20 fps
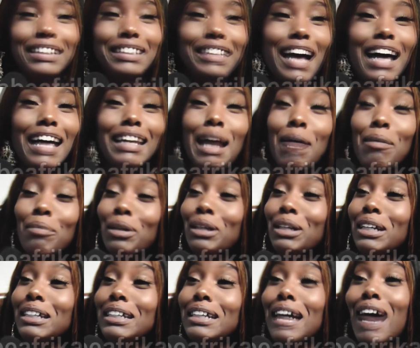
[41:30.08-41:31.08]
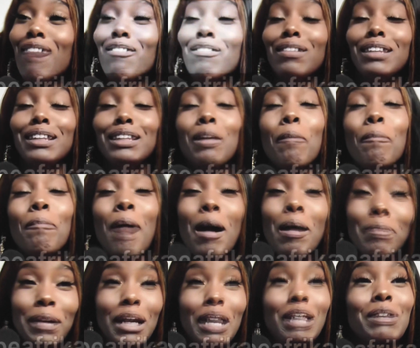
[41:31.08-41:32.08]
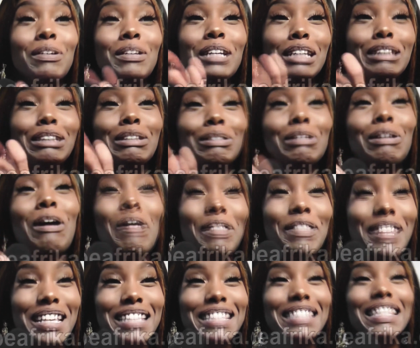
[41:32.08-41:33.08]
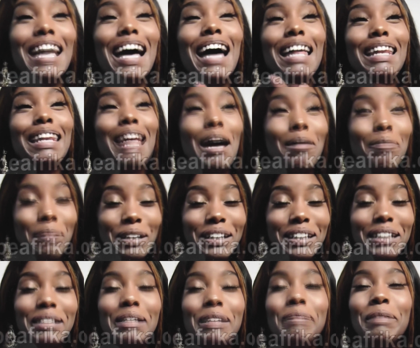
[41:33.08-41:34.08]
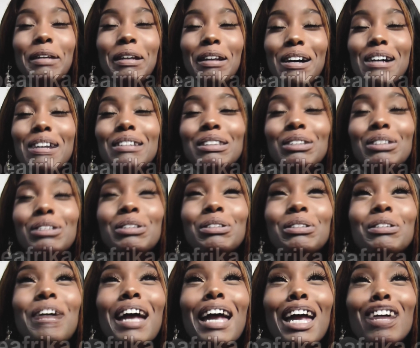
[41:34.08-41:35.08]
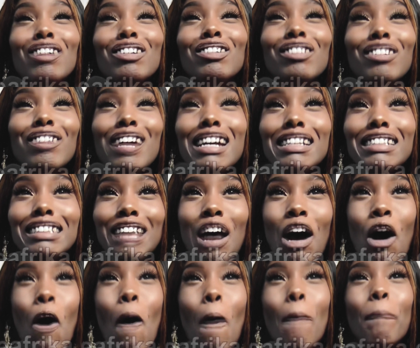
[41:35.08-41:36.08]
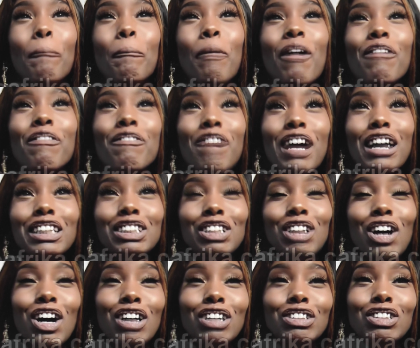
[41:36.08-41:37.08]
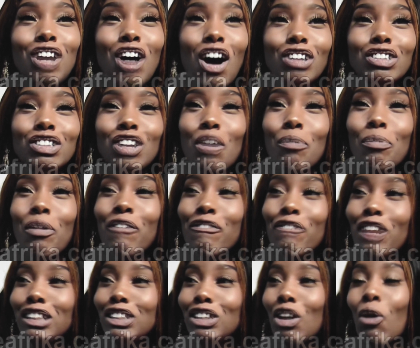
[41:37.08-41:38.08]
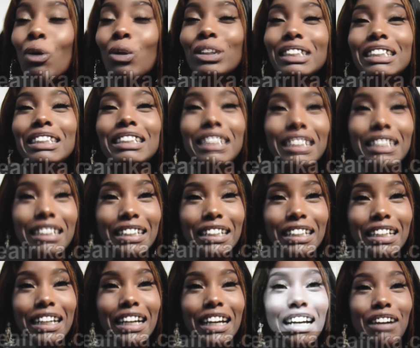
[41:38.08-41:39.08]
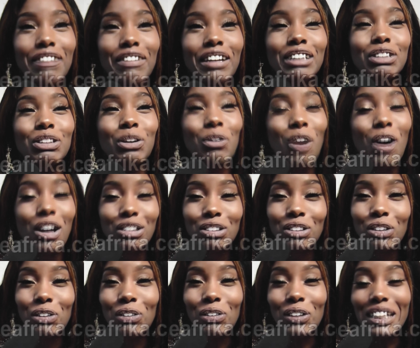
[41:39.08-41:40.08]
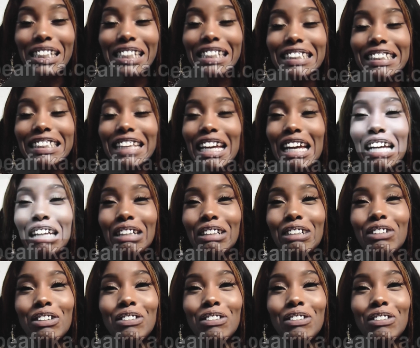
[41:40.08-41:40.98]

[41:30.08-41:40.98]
That Lamborghini, the public, you need to know this. That Lamborghini belongs to a great Professor Odidi in Toronto. He's a